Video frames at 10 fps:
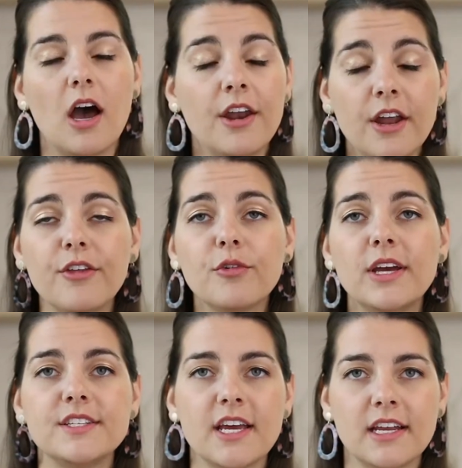Another
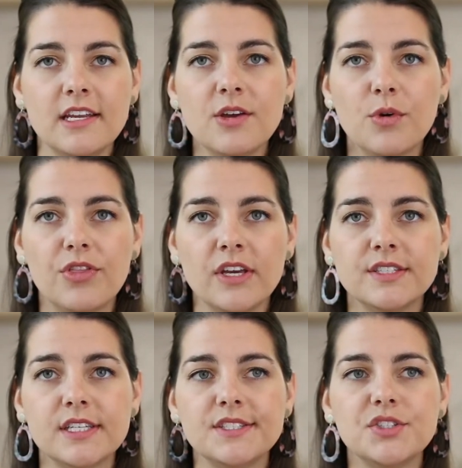great technique with
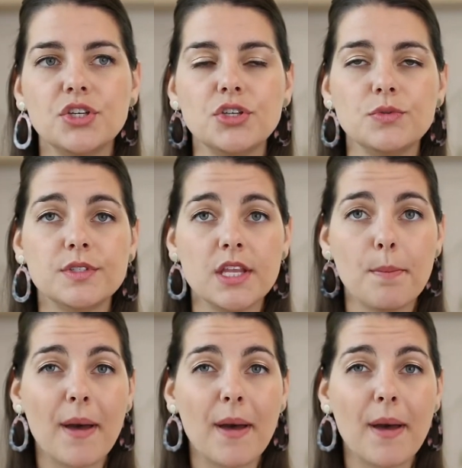this is to use the